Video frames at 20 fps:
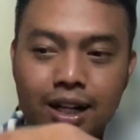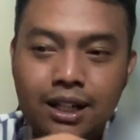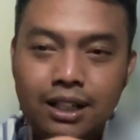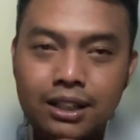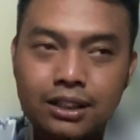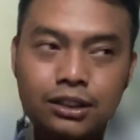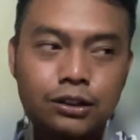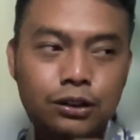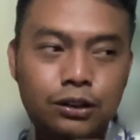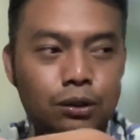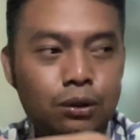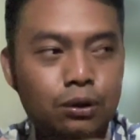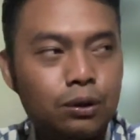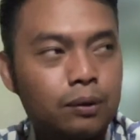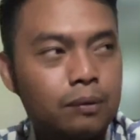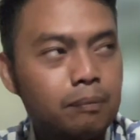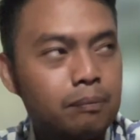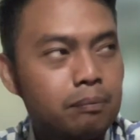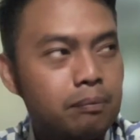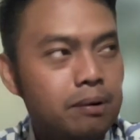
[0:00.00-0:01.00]

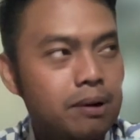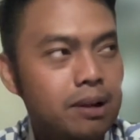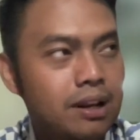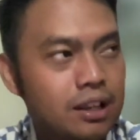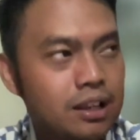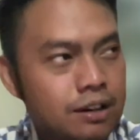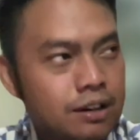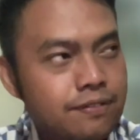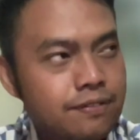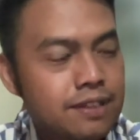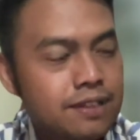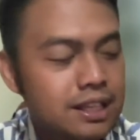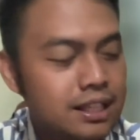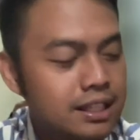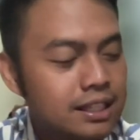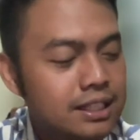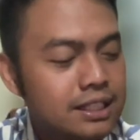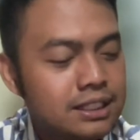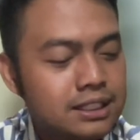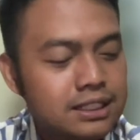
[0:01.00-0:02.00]
So a lot of things in
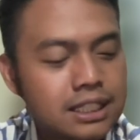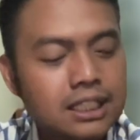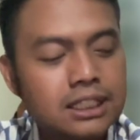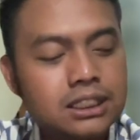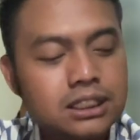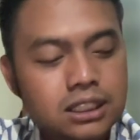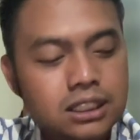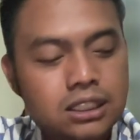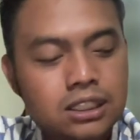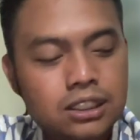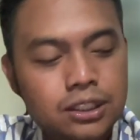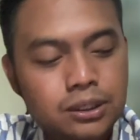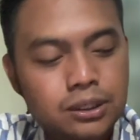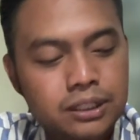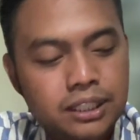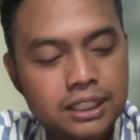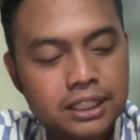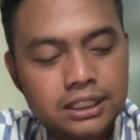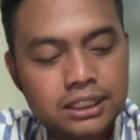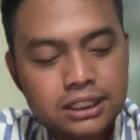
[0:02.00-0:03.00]
this nature you
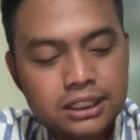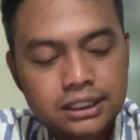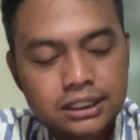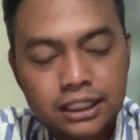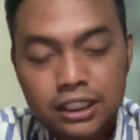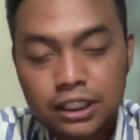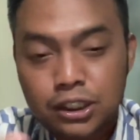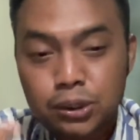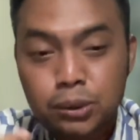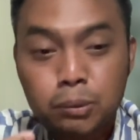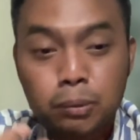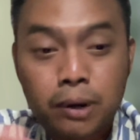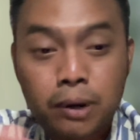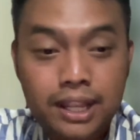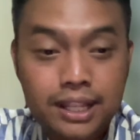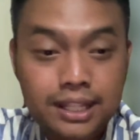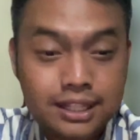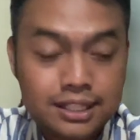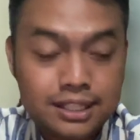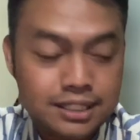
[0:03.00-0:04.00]
can just
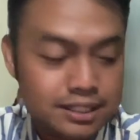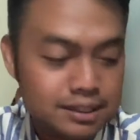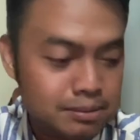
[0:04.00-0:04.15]
intuit,